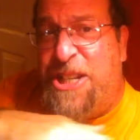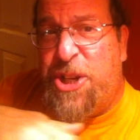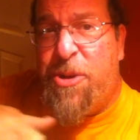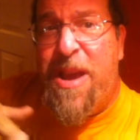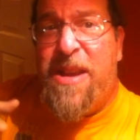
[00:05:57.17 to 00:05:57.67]

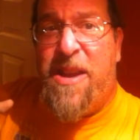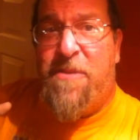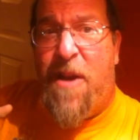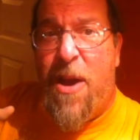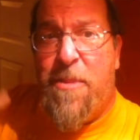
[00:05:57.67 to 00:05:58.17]
integrated
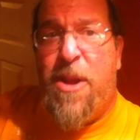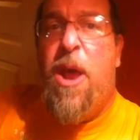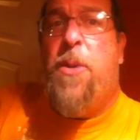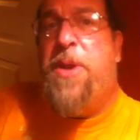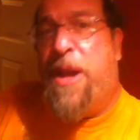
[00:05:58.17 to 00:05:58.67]

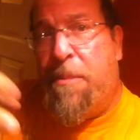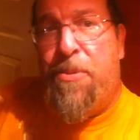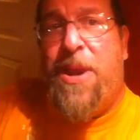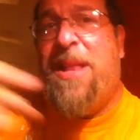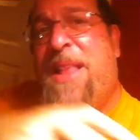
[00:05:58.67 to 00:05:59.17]
environment where you can
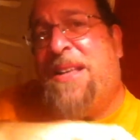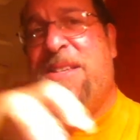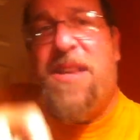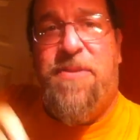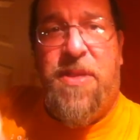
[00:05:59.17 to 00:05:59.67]
bring in
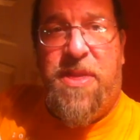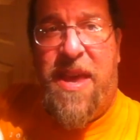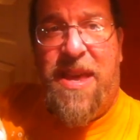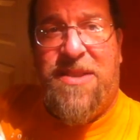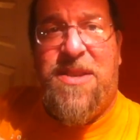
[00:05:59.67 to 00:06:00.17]
lots of different
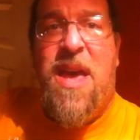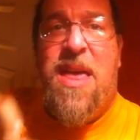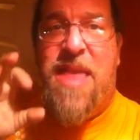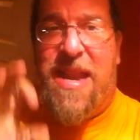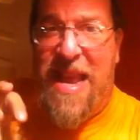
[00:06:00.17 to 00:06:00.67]
things,
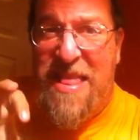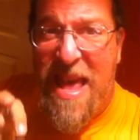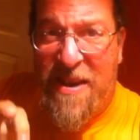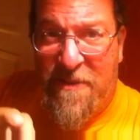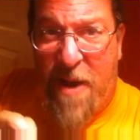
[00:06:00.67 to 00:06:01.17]
that in
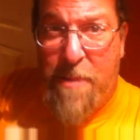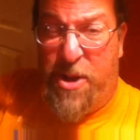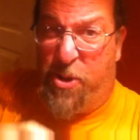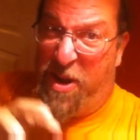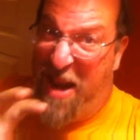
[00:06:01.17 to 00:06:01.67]
that
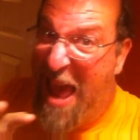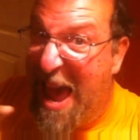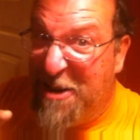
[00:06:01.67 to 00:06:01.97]
environment you can